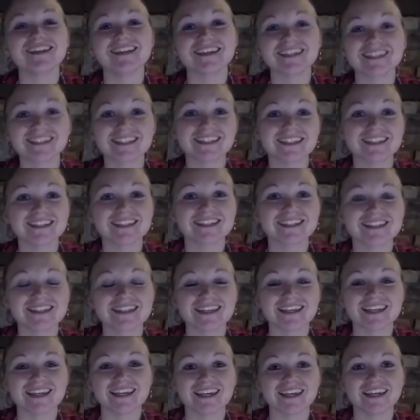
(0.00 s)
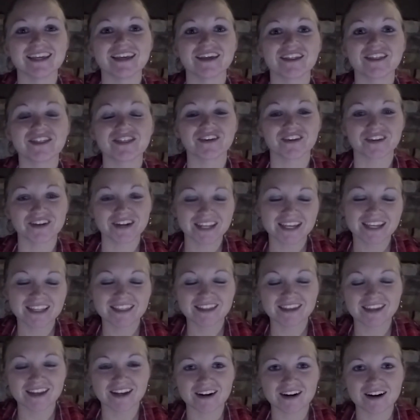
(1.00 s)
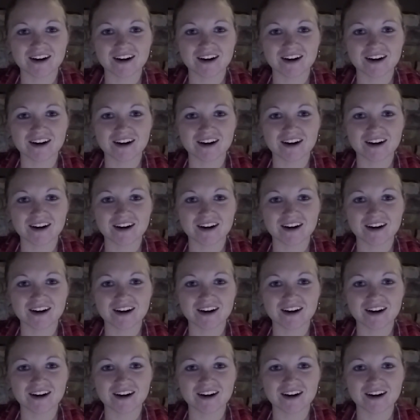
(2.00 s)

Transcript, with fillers: This is the 30th year